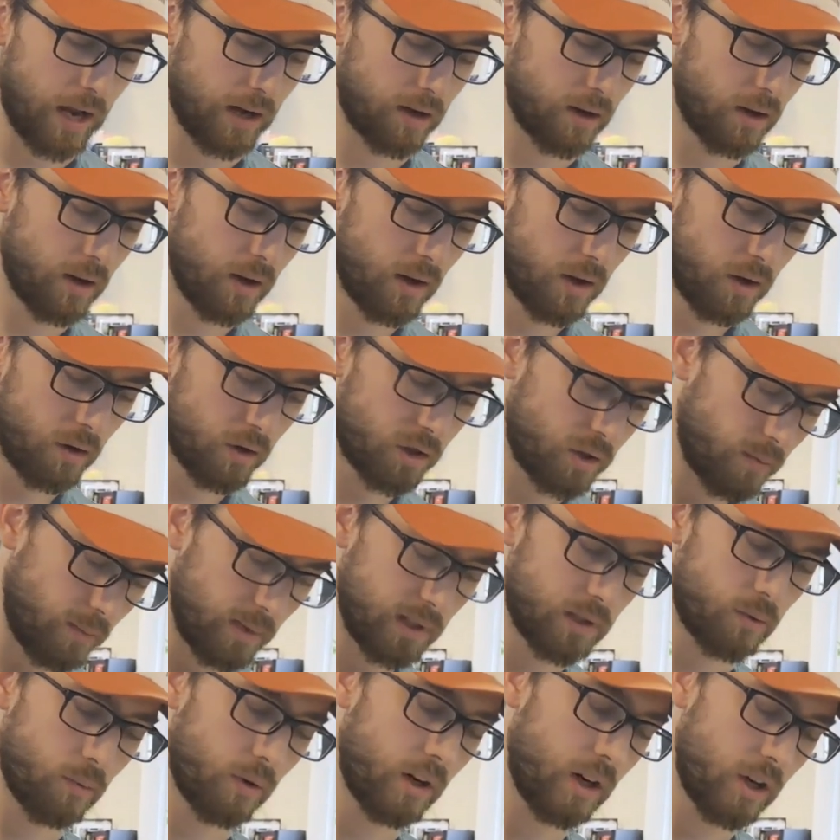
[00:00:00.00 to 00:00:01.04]
which
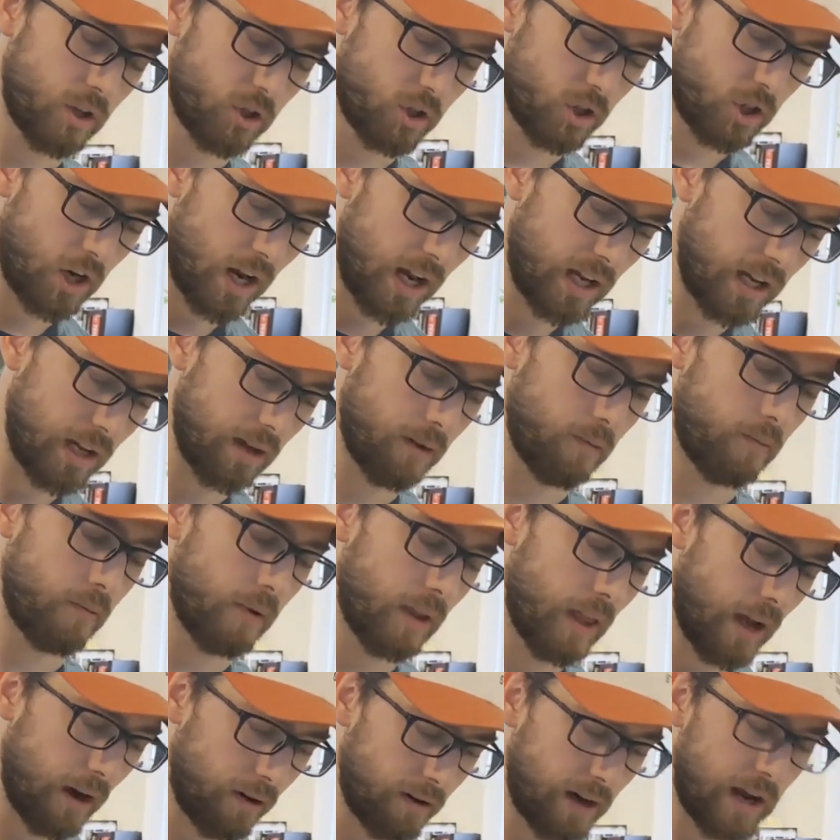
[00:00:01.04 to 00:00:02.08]
means we're going to shake it
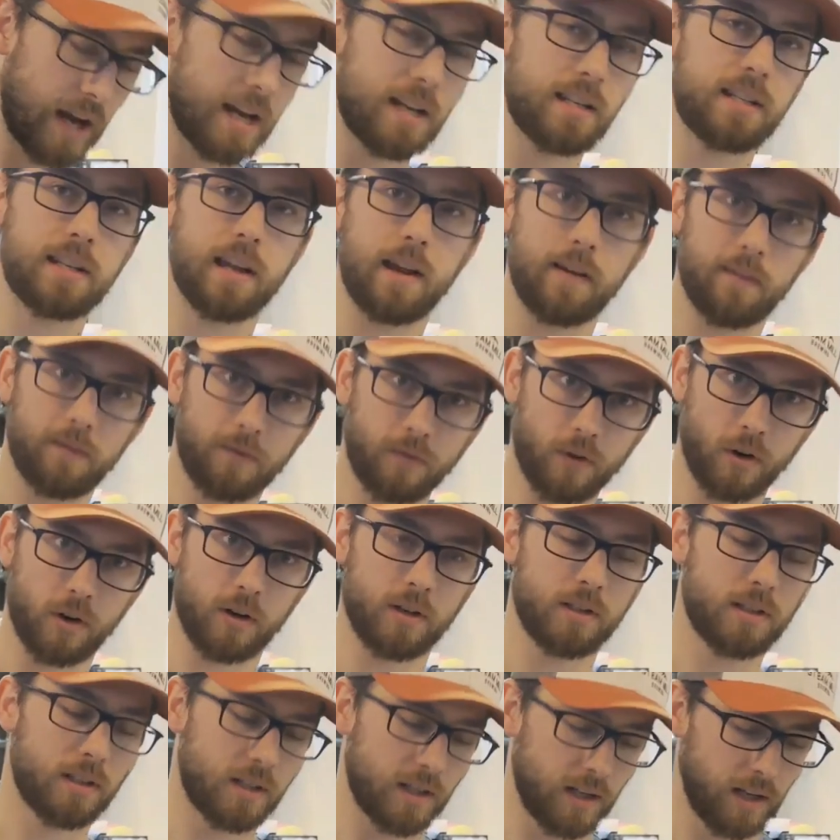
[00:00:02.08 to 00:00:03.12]
without ice at
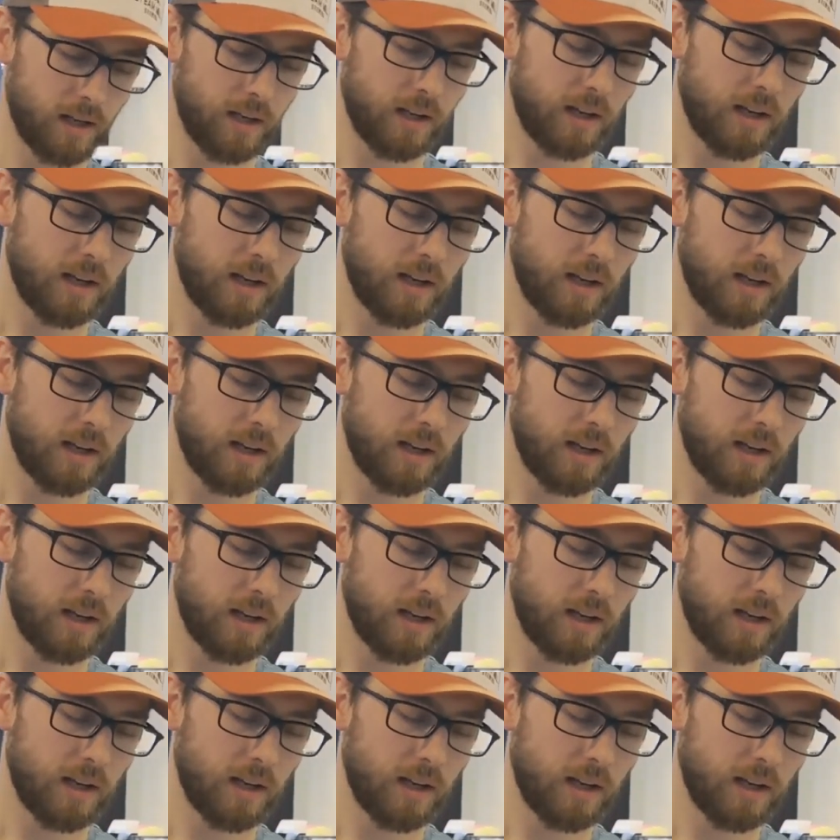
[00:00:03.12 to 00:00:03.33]
first